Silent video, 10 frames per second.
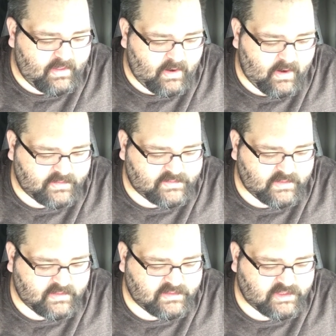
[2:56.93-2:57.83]
Alright, so
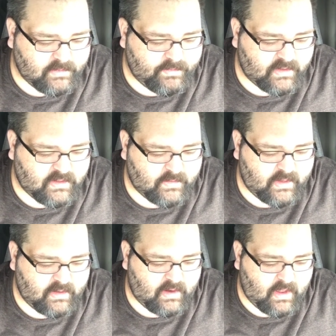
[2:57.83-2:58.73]
let's jump into
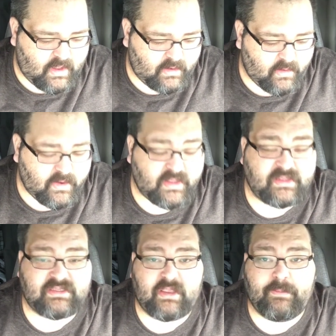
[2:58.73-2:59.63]
it. Going into
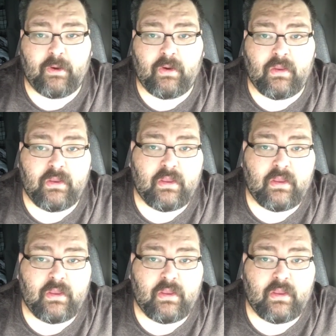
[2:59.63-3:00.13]
the sleeper,